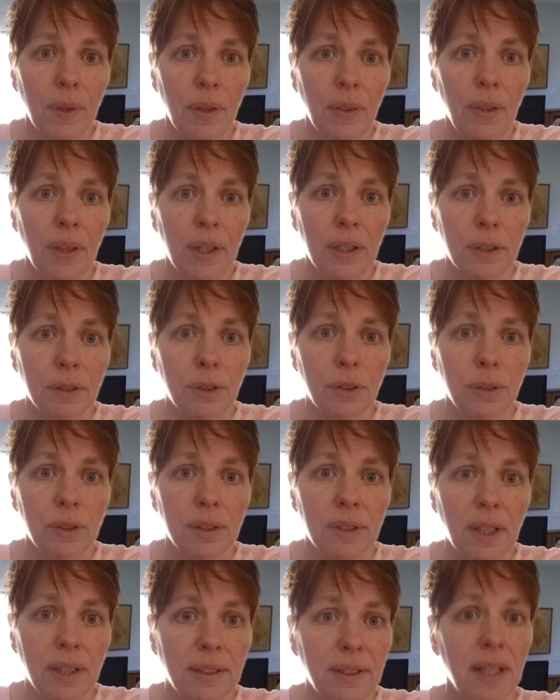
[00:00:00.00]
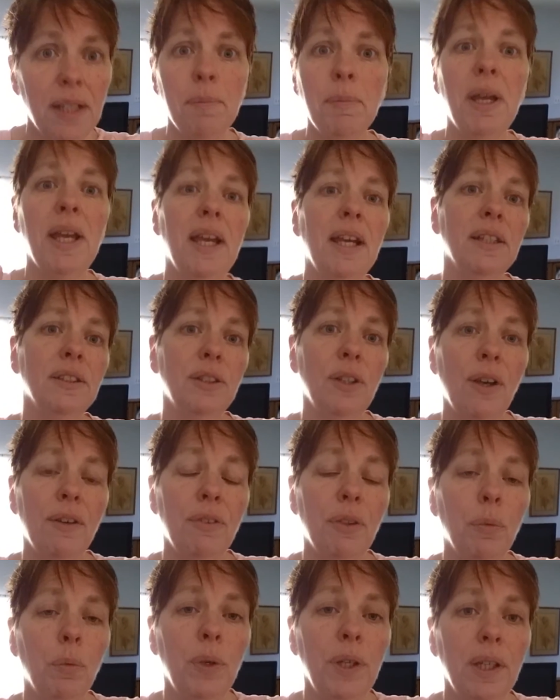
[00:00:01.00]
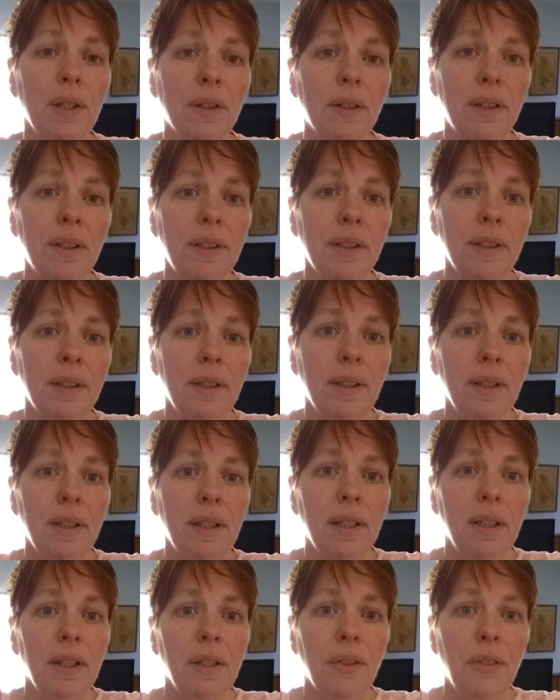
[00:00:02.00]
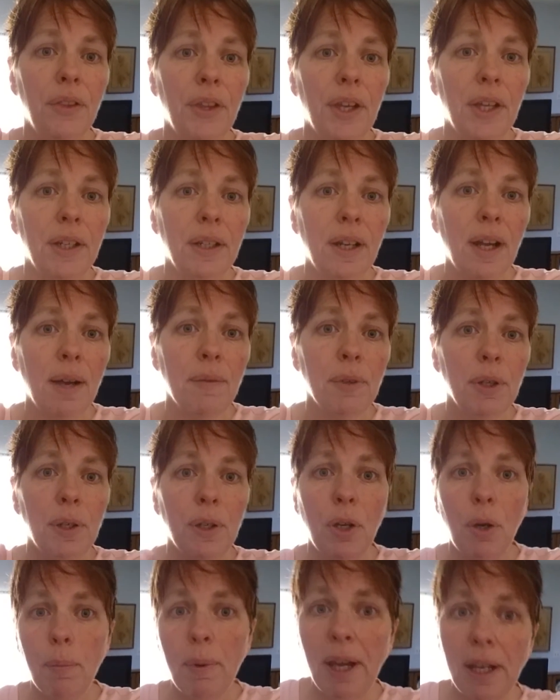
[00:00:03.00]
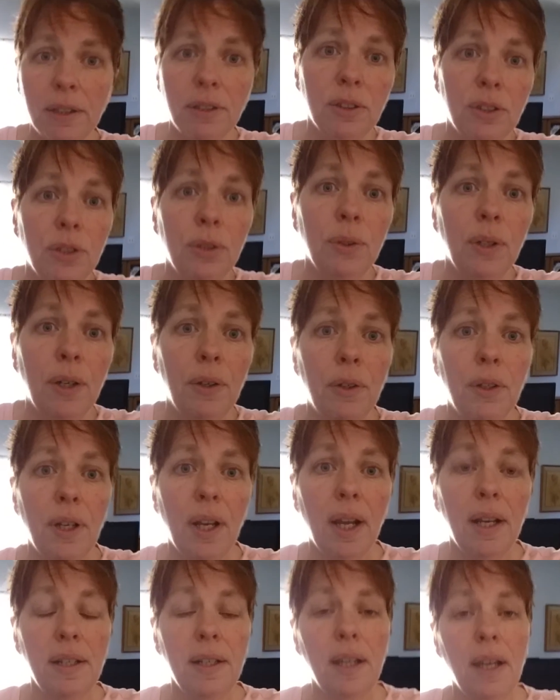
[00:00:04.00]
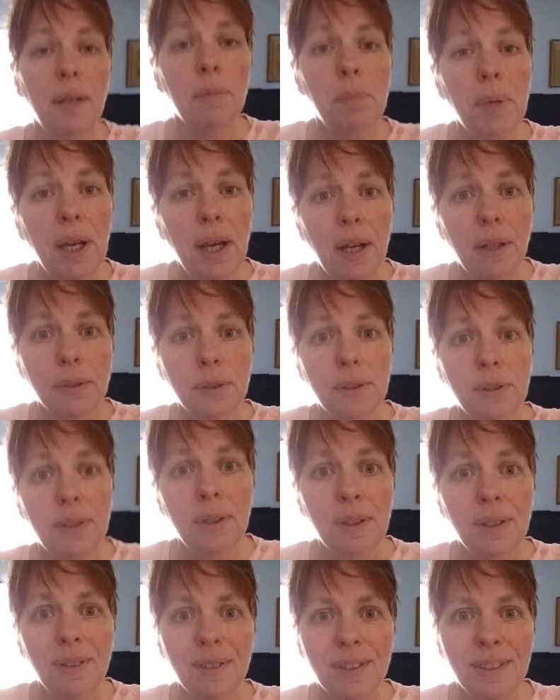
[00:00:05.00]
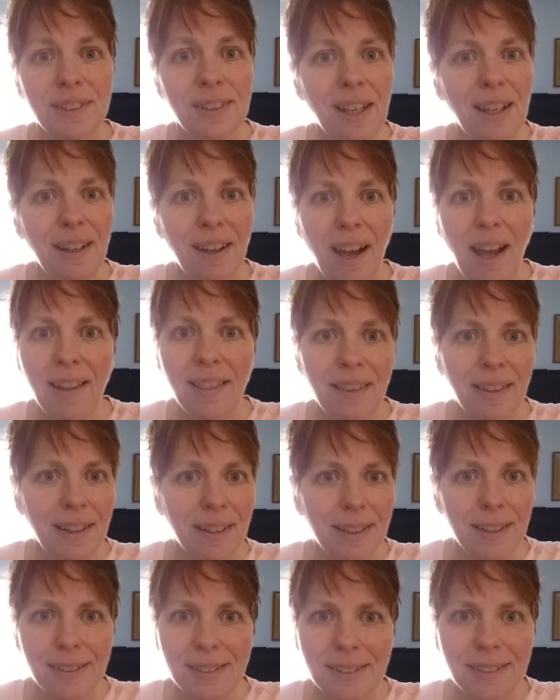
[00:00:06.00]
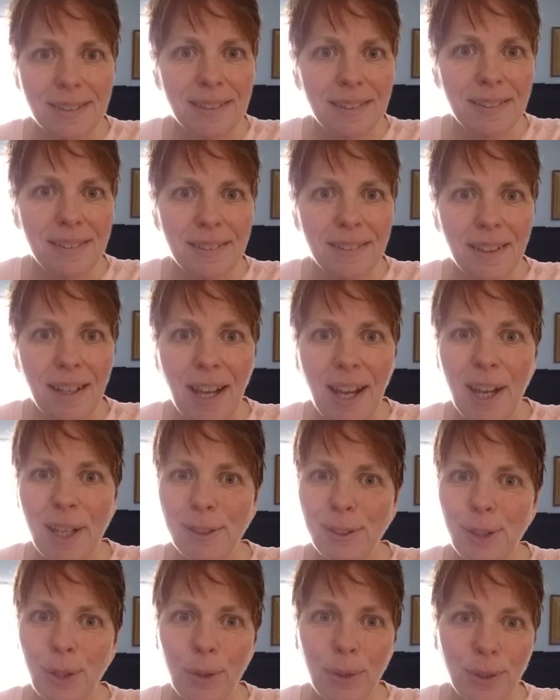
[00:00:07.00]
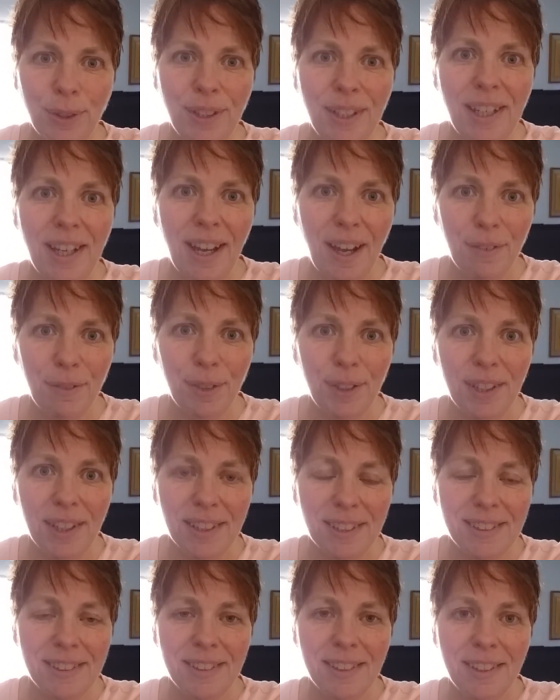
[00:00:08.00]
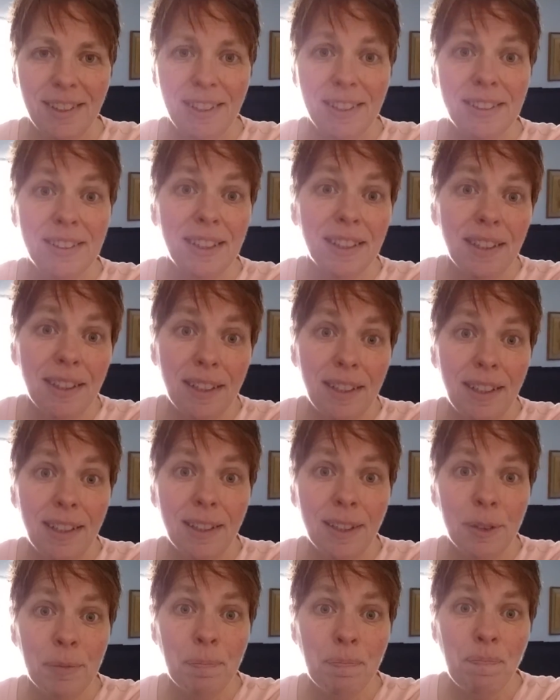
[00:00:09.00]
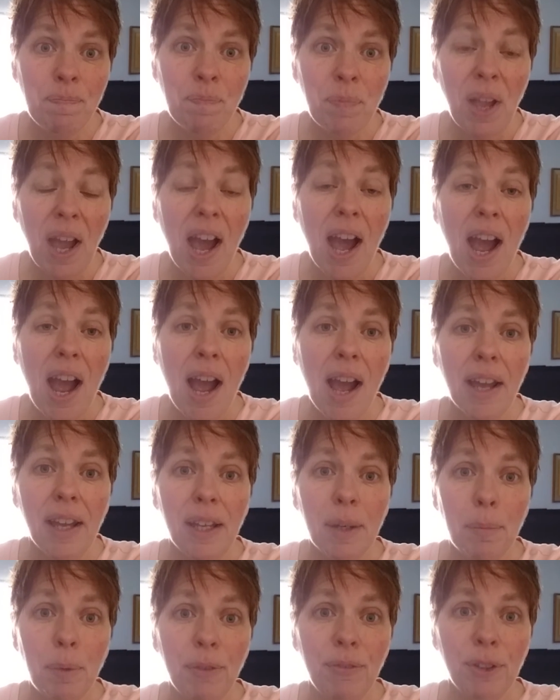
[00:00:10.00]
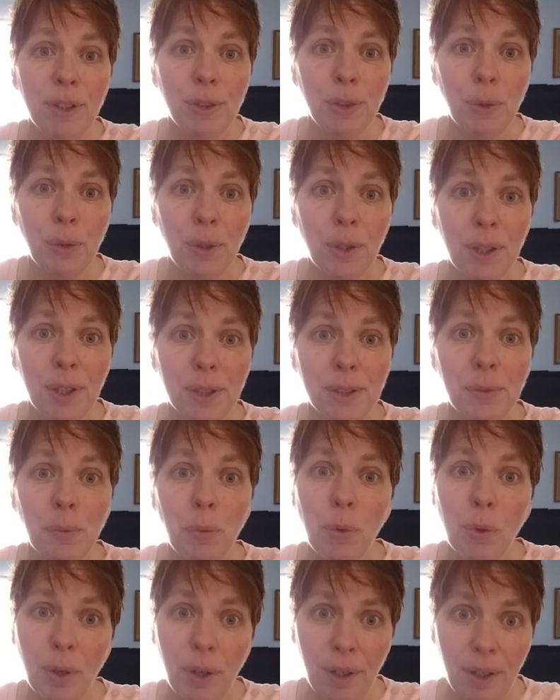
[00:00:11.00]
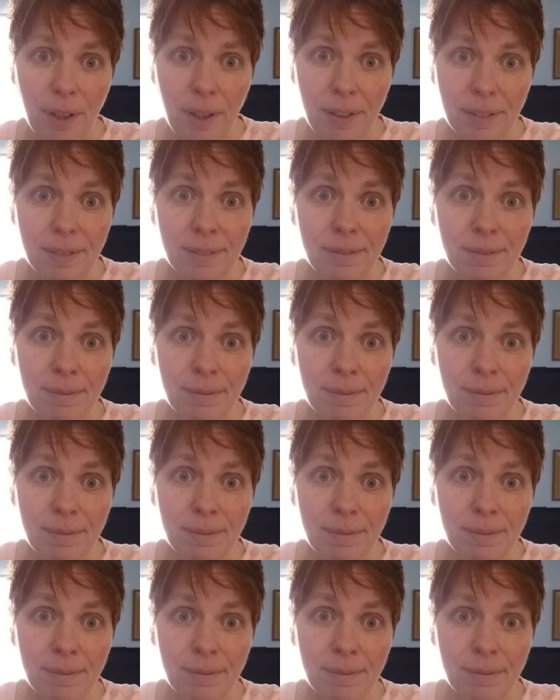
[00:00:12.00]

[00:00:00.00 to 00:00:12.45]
that as soon as I take my hands off the wheel, that I'm going to go back to 298 pounds. Because I got this. I totally have this. Cindy, I am a victorious warrior.